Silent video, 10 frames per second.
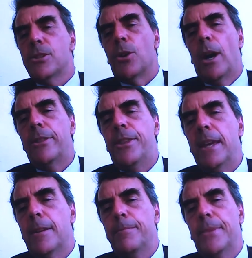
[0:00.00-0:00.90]
So I
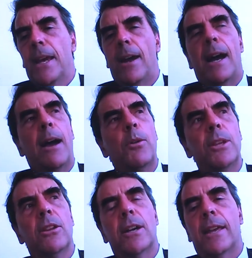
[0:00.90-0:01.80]
think I
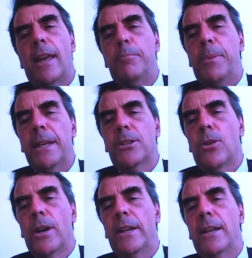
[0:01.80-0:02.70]
would look at Bitcoin,